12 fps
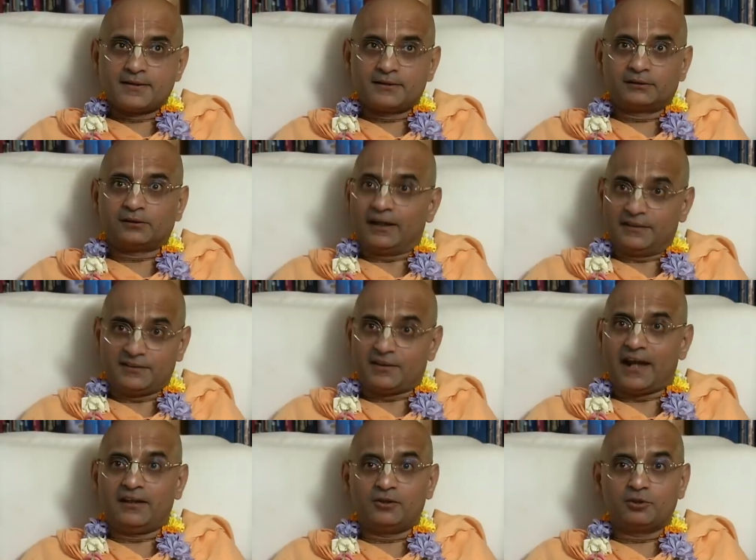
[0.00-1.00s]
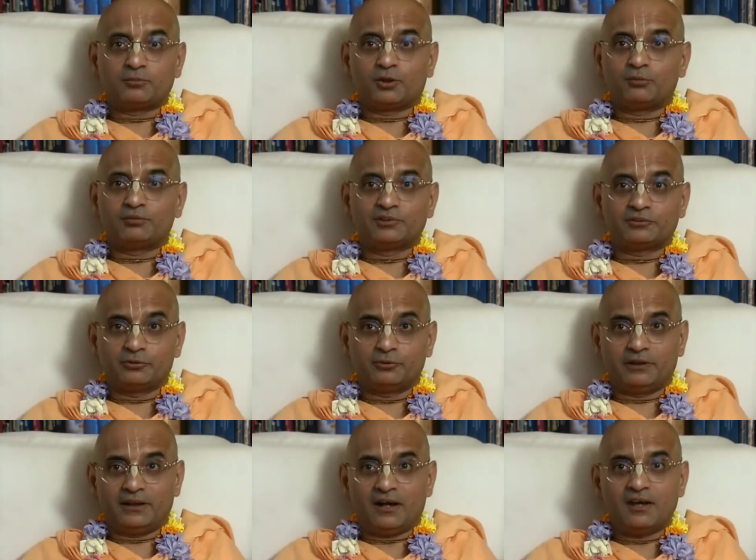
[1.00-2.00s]
So I ran into Prabhupada's room
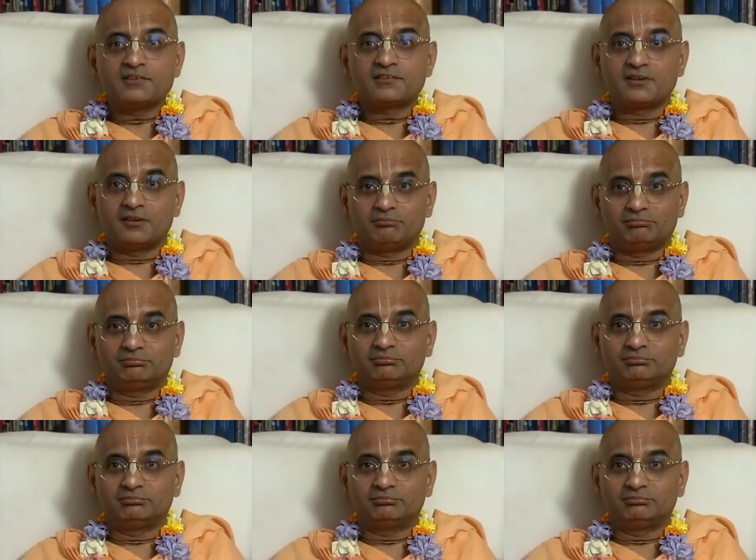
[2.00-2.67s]
and asked him